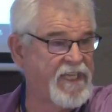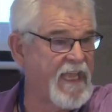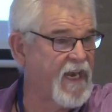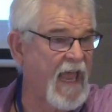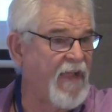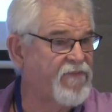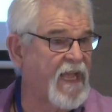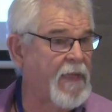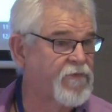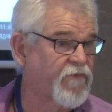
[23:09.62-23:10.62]

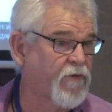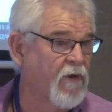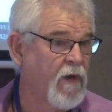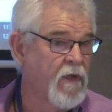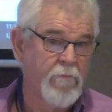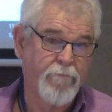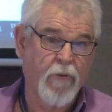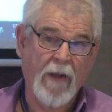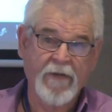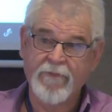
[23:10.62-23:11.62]
lifetimes for,
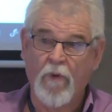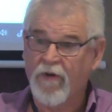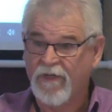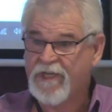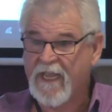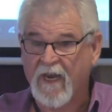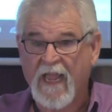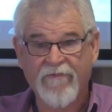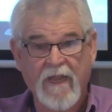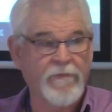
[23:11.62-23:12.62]
probably more than 10
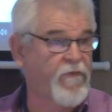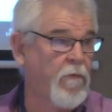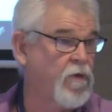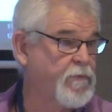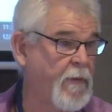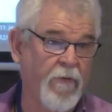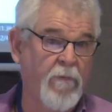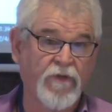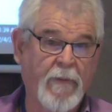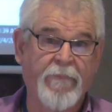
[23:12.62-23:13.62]
lifetimes for most people.
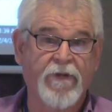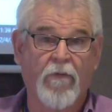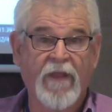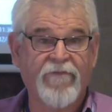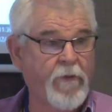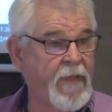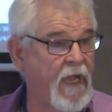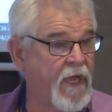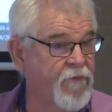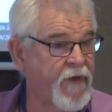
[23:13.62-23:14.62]
Most people don't live to be
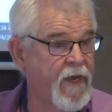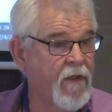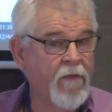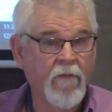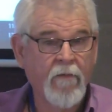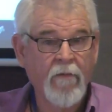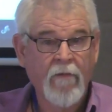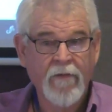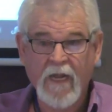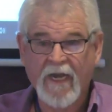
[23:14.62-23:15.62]
100.
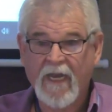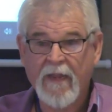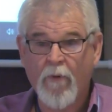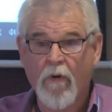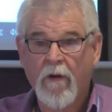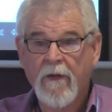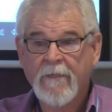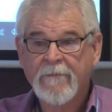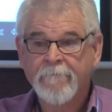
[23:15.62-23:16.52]
Not anymore.